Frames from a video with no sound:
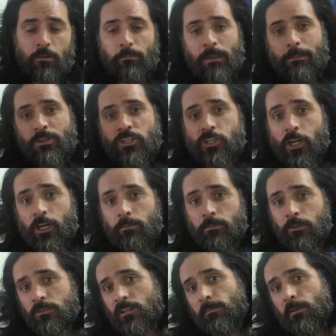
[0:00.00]
Maybe shut up
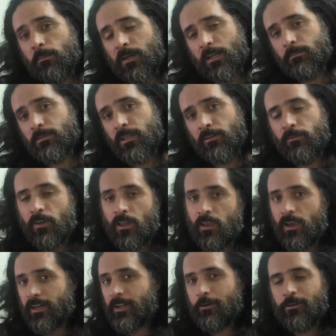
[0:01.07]
because I'm a pleb-dev
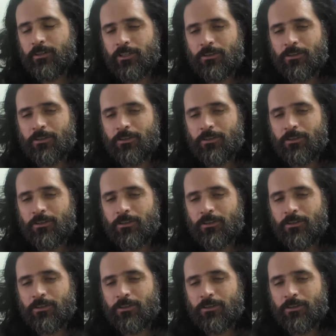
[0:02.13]
and I only